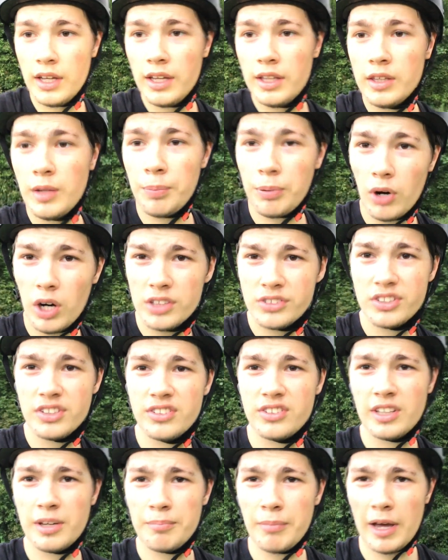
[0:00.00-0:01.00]
The
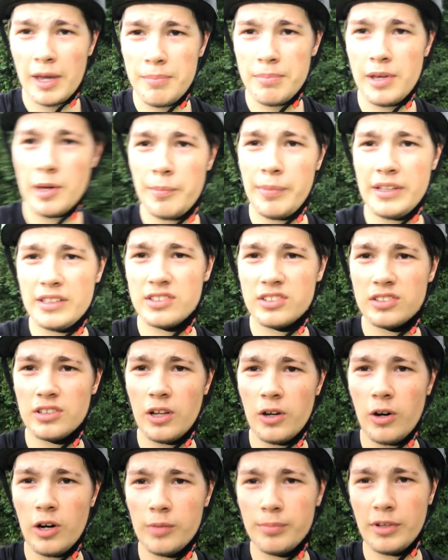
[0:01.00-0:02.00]
processing might be a bit slow
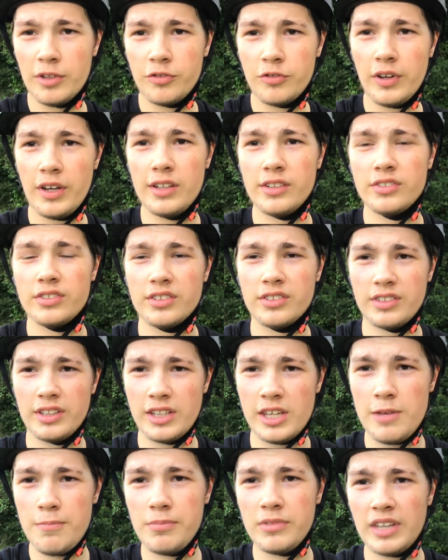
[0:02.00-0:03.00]
on my face because I
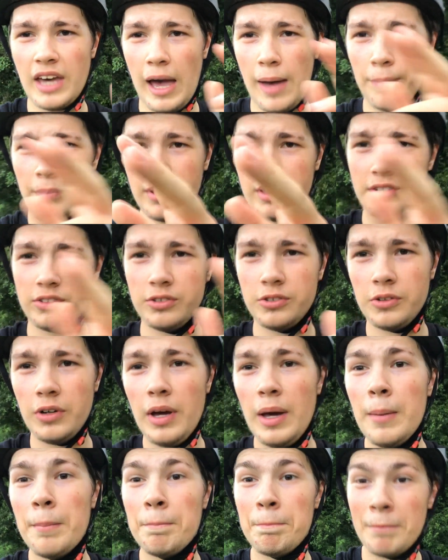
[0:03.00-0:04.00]
keep tapping to
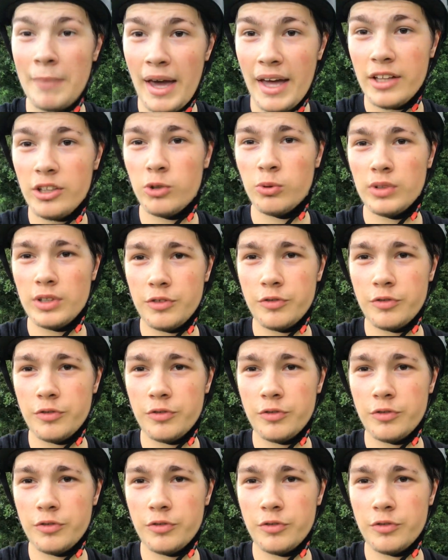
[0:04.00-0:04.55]
manually